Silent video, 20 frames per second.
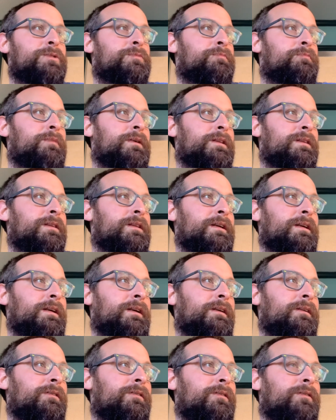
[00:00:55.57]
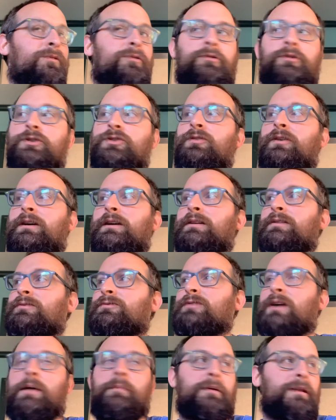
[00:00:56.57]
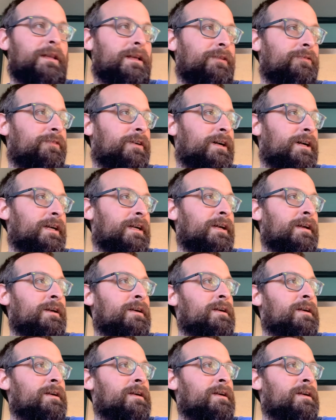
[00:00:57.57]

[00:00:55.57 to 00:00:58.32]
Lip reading: but the Lord shrunk it to the tribe of Levi,